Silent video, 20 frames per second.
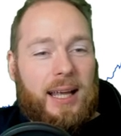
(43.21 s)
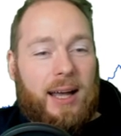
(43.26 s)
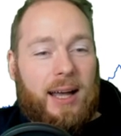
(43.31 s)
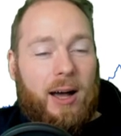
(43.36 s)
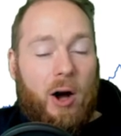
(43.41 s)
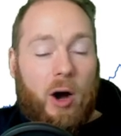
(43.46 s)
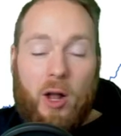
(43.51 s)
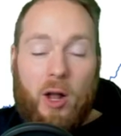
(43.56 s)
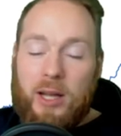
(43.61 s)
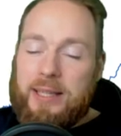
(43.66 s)

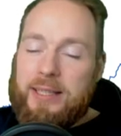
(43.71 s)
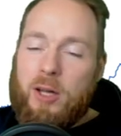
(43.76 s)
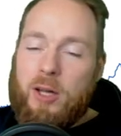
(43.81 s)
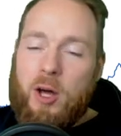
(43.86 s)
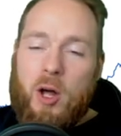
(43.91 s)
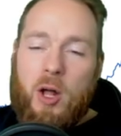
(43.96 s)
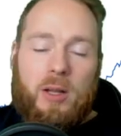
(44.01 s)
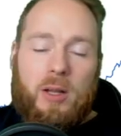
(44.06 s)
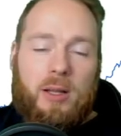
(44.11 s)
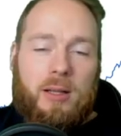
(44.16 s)
all in
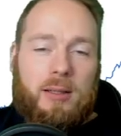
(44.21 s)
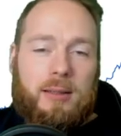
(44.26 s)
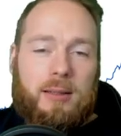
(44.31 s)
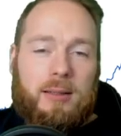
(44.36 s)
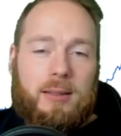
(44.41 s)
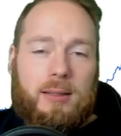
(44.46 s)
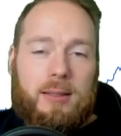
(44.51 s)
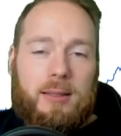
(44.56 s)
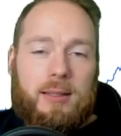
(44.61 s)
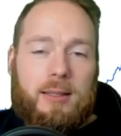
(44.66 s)
all,
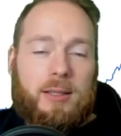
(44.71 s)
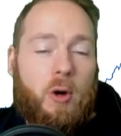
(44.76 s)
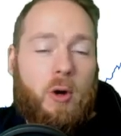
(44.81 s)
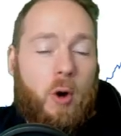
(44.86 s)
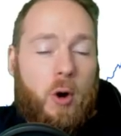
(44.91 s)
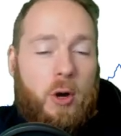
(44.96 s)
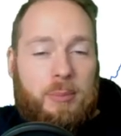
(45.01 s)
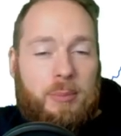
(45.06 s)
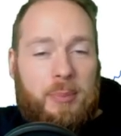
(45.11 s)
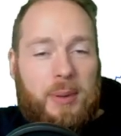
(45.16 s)

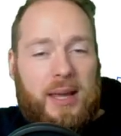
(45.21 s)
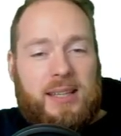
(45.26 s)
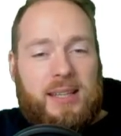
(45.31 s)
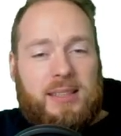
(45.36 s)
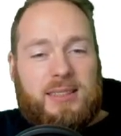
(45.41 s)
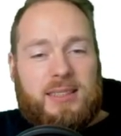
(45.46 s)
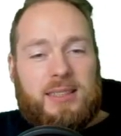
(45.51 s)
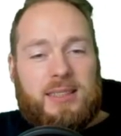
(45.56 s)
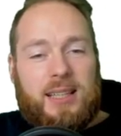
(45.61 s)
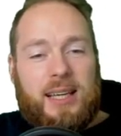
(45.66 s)

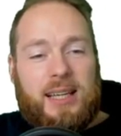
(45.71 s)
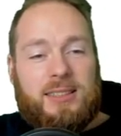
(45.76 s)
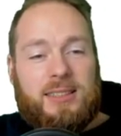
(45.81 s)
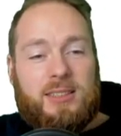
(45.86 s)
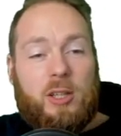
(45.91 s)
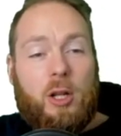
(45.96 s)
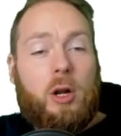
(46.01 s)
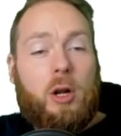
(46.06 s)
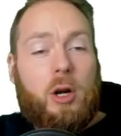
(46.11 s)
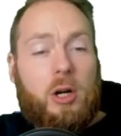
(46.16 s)
Coinbase is the
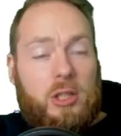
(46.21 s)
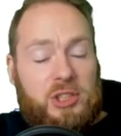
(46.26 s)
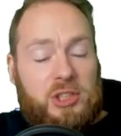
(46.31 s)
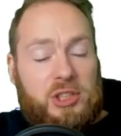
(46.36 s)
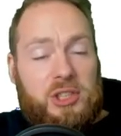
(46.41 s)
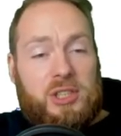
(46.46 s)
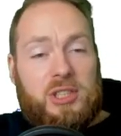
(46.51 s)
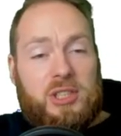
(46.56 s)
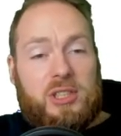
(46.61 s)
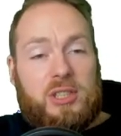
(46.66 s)

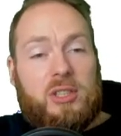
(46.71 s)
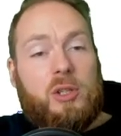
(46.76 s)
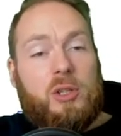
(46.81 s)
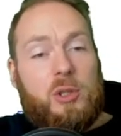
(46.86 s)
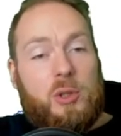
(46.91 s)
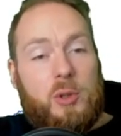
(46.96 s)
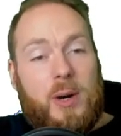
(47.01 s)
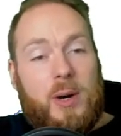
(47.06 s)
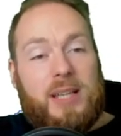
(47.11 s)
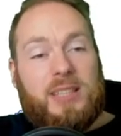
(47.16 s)
largest
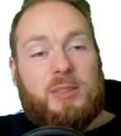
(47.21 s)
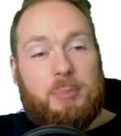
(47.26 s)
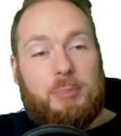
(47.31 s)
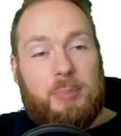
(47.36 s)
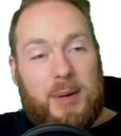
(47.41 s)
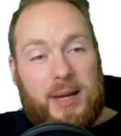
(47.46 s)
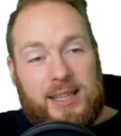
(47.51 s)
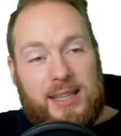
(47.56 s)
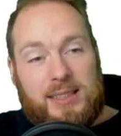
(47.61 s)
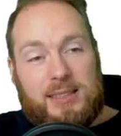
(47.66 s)
US
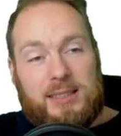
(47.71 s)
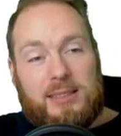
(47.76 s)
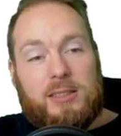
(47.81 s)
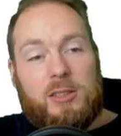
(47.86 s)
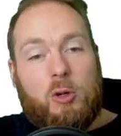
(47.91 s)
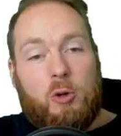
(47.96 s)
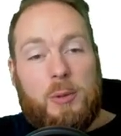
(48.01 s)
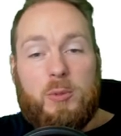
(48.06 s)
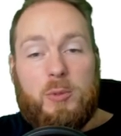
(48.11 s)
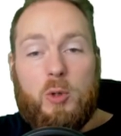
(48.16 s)
based
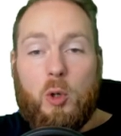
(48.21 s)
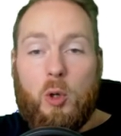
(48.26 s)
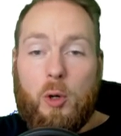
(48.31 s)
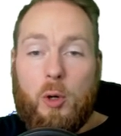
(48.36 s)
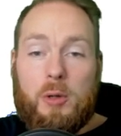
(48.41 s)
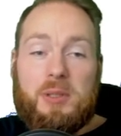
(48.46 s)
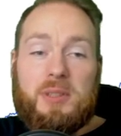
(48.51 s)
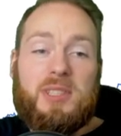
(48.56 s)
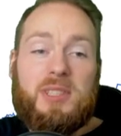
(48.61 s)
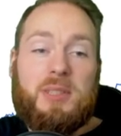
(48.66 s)

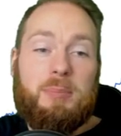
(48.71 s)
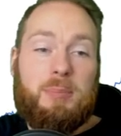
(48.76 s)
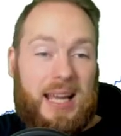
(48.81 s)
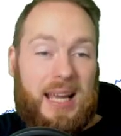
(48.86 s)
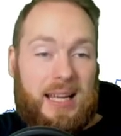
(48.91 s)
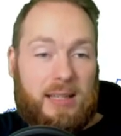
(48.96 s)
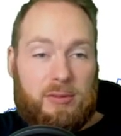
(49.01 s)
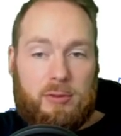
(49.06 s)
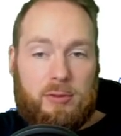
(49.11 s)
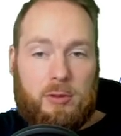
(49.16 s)
cryptocurrency
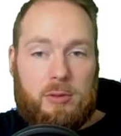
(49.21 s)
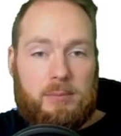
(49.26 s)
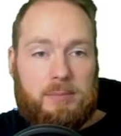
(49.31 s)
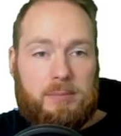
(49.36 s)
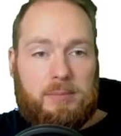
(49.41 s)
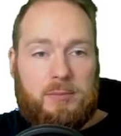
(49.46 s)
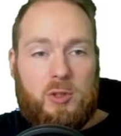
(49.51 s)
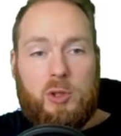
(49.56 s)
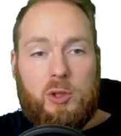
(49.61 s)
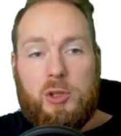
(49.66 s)
platform.
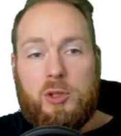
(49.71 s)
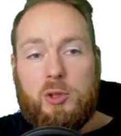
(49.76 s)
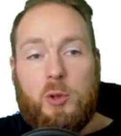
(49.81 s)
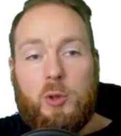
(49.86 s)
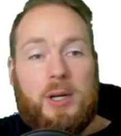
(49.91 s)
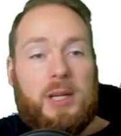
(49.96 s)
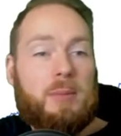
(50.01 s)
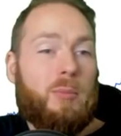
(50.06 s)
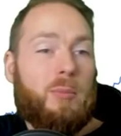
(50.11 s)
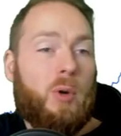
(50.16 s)
You can
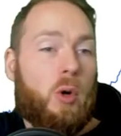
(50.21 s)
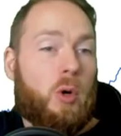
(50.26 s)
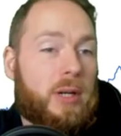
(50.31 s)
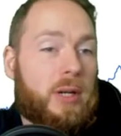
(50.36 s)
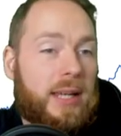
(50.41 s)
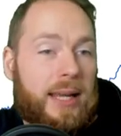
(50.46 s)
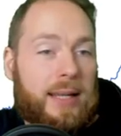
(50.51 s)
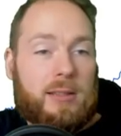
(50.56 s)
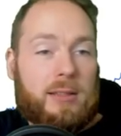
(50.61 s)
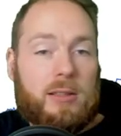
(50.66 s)
trade more
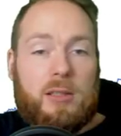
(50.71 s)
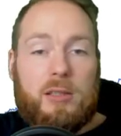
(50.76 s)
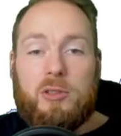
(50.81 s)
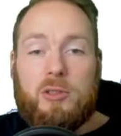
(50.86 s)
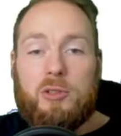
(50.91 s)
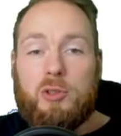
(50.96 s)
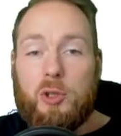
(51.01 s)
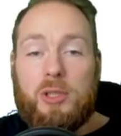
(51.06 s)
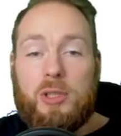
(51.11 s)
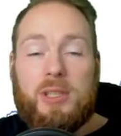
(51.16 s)
than
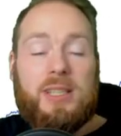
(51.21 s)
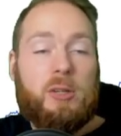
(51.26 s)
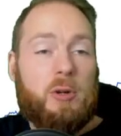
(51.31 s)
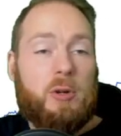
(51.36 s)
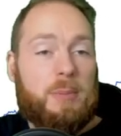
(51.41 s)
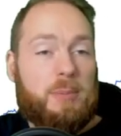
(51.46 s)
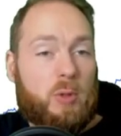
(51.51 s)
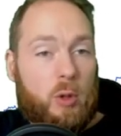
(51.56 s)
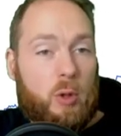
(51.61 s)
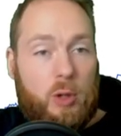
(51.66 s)
30
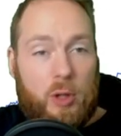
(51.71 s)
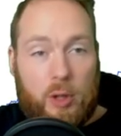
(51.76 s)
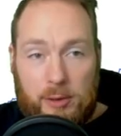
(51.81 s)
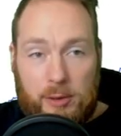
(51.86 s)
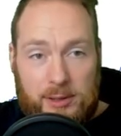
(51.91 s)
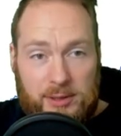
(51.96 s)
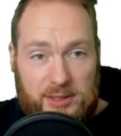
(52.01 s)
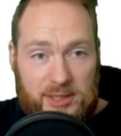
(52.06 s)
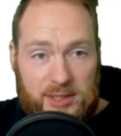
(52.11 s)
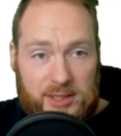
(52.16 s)

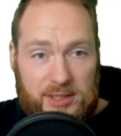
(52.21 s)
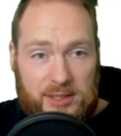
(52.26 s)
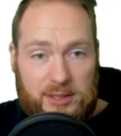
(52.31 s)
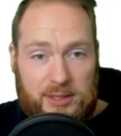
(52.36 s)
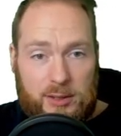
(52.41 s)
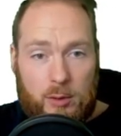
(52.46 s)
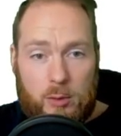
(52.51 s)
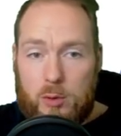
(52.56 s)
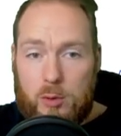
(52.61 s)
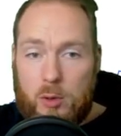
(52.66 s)
cryptocurrencies
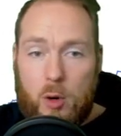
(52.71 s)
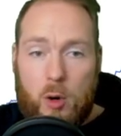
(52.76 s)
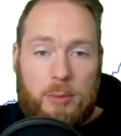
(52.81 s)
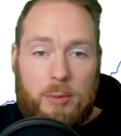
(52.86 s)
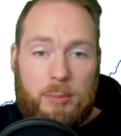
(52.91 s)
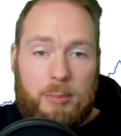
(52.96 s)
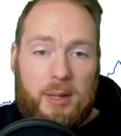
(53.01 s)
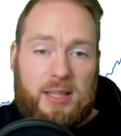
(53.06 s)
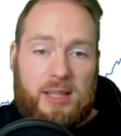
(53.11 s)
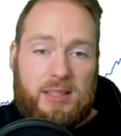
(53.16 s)
on
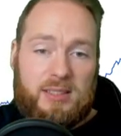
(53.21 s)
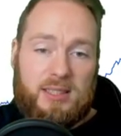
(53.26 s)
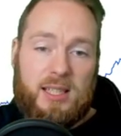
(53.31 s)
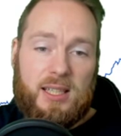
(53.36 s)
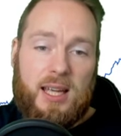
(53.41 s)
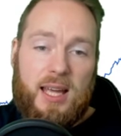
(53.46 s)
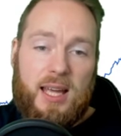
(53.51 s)
Coinbase.